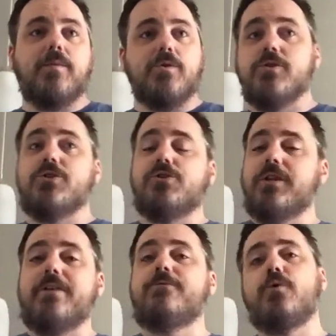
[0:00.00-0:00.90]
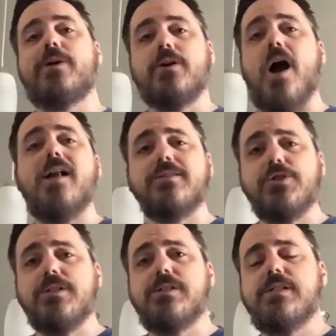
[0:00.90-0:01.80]
Those are generally like four-year
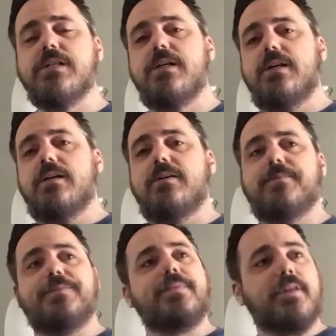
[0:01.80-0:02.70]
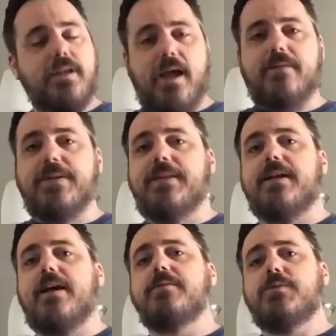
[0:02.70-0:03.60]
colleges. Everything
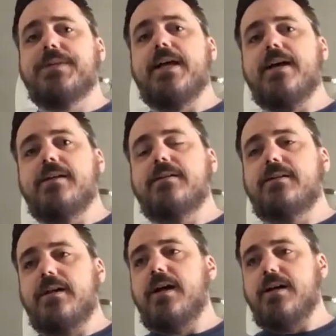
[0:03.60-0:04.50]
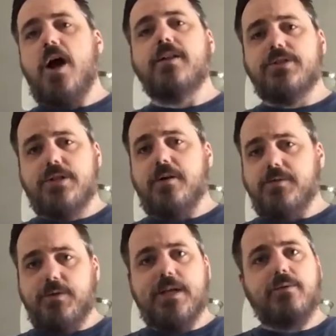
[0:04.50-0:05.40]
that comes with that, college
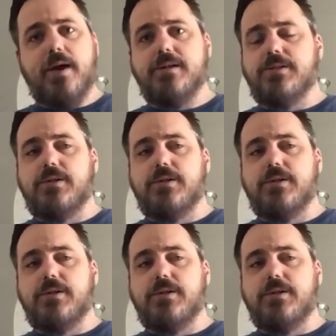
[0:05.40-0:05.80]
comes with that, right?